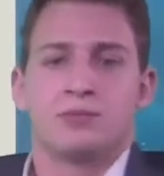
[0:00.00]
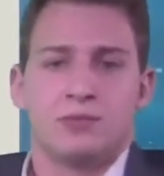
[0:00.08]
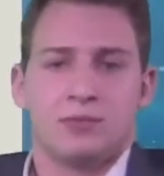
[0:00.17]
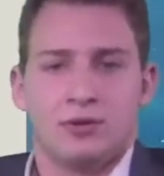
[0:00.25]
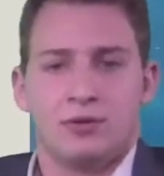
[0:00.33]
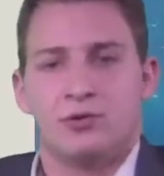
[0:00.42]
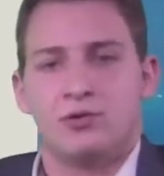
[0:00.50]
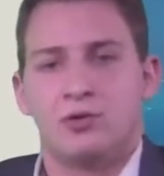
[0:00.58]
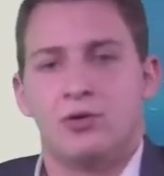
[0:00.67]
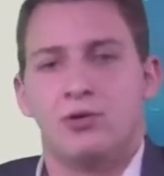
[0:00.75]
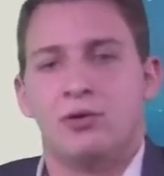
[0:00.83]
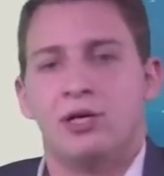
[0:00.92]
So
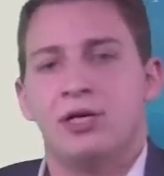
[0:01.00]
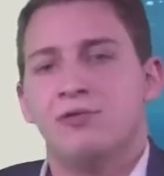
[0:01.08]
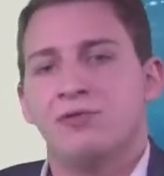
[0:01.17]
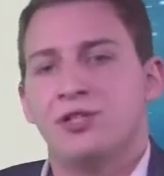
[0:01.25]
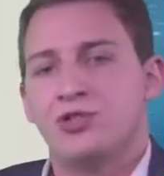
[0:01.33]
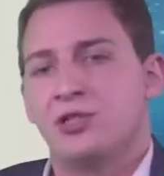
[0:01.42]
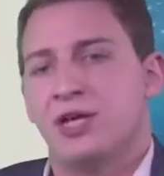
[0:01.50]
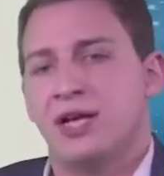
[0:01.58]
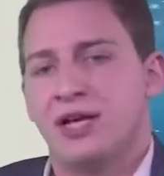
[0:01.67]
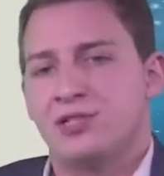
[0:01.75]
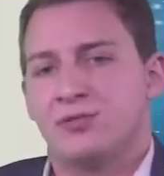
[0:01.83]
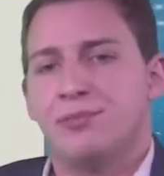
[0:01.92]
innovation has
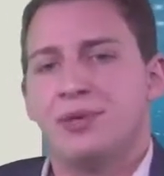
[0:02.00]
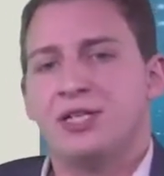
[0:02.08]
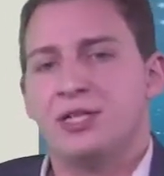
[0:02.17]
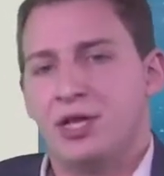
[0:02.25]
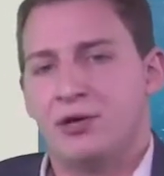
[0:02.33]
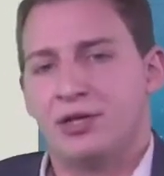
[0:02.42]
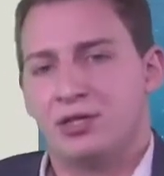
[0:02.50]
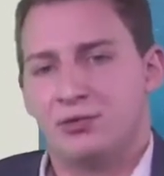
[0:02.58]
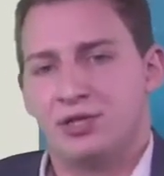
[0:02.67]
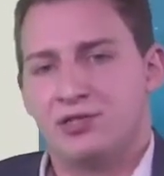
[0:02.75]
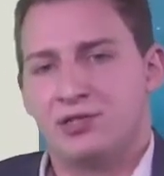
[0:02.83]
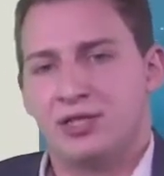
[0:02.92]
many
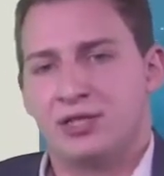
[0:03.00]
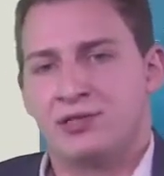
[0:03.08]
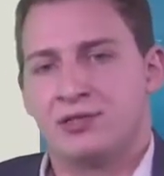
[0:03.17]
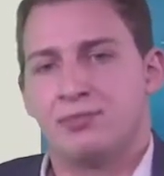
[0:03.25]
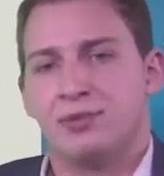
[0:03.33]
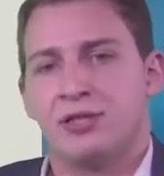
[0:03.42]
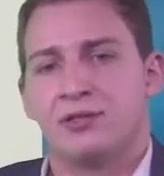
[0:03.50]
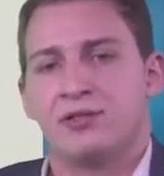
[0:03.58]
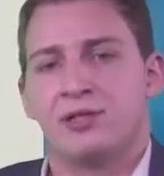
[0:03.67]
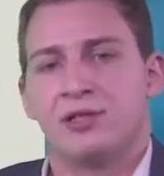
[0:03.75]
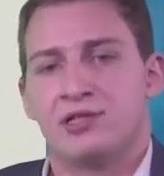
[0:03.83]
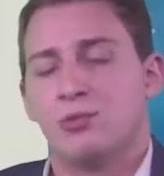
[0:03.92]
characteristics, but
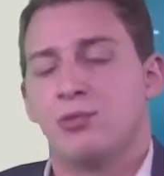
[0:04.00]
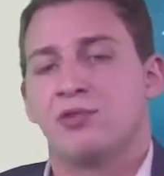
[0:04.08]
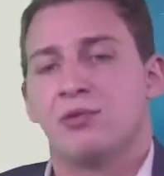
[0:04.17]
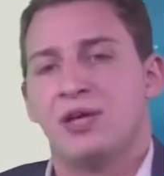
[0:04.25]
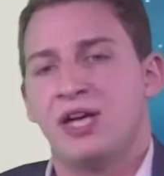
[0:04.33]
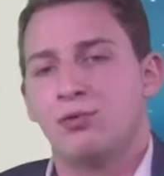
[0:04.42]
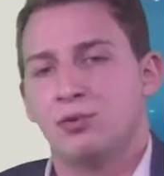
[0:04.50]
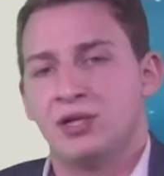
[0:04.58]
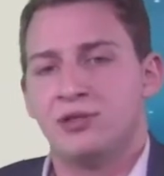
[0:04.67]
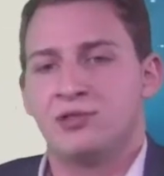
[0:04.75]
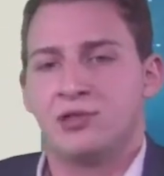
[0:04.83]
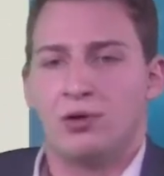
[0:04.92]
some of the main ones
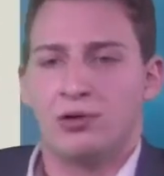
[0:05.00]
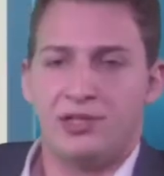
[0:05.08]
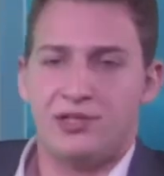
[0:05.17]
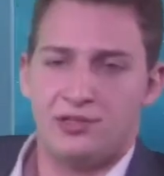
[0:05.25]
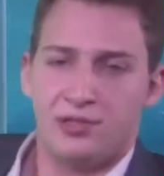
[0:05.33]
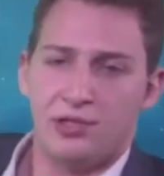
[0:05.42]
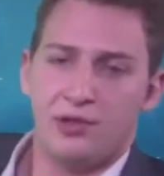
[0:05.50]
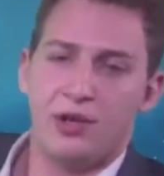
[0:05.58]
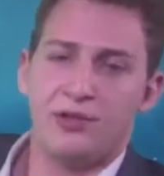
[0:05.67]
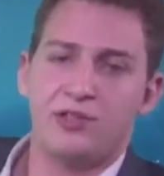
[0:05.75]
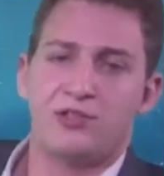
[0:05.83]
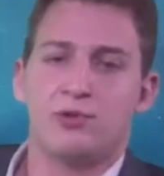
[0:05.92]
are listed here on
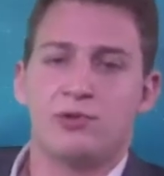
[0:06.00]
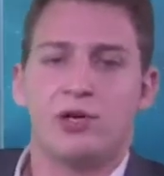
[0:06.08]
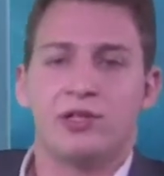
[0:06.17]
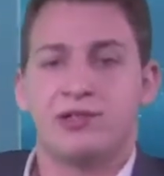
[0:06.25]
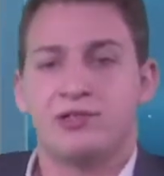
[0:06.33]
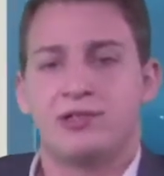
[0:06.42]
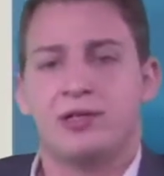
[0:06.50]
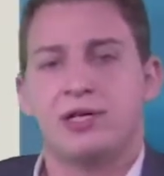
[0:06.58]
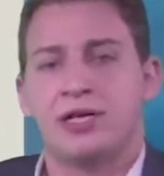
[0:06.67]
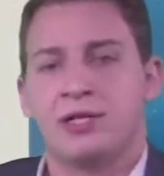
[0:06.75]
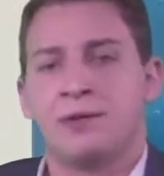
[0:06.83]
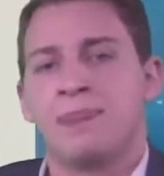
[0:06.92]
this slide.
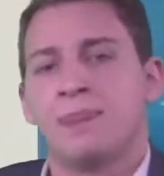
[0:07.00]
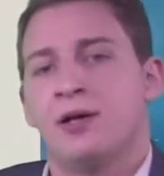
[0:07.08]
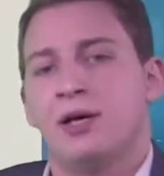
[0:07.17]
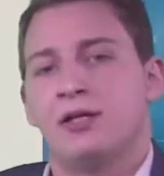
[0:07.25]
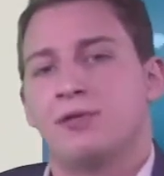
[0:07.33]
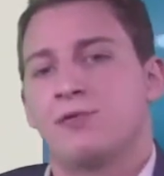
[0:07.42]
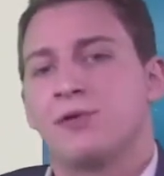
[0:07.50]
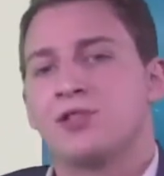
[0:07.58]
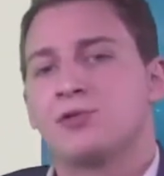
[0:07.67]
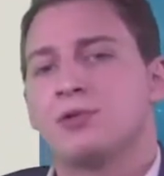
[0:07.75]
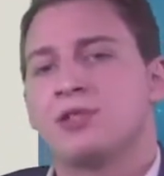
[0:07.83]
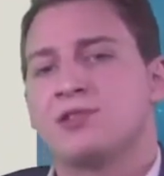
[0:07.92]
And the first one
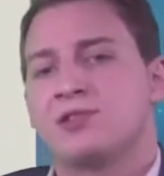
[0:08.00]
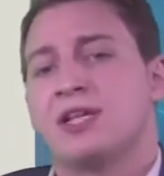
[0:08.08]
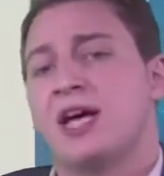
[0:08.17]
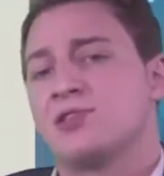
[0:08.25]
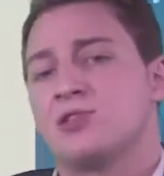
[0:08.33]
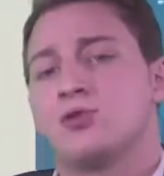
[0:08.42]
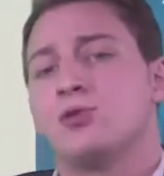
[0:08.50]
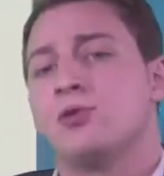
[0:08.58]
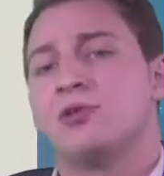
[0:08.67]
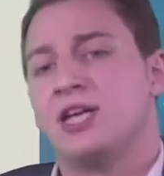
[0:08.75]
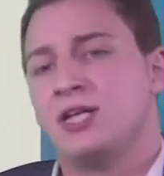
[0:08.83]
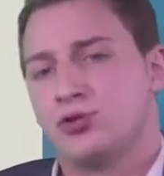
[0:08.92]
is it has a dual
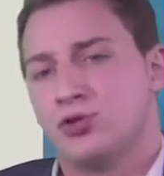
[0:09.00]
nature.